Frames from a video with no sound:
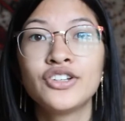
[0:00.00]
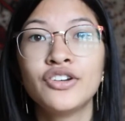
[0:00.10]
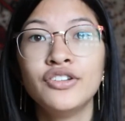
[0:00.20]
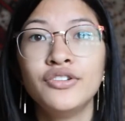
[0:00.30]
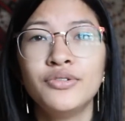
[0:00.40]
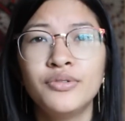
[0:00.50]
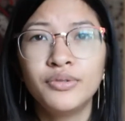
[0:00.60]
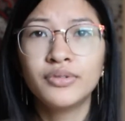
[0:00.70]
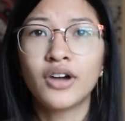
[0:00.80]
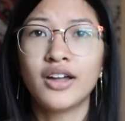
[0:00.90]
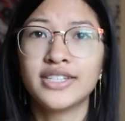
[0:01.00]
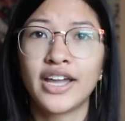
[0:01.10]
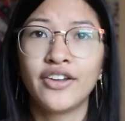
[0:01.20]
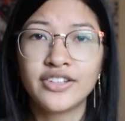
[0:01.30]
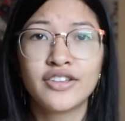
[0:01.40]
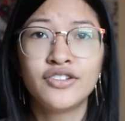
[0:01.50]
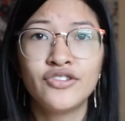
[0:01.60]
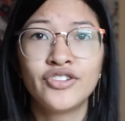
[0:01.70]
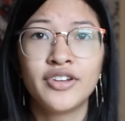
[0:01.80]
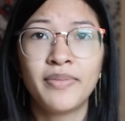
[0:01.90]
sure you contact your
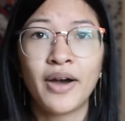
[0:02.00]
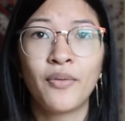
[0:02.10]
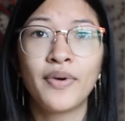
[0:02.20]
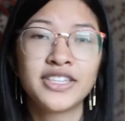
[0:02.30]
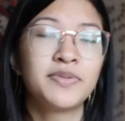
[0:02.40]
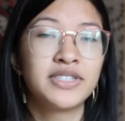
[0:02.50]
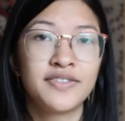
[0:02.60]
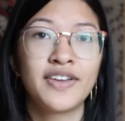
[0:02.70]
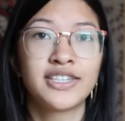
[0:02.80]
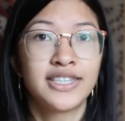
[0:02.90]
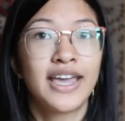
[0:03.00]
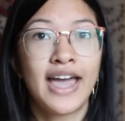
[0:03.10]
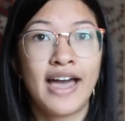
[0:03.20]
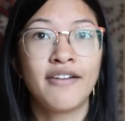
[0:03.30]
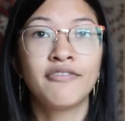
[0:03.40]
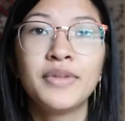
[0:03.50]
institution about what specifics they have.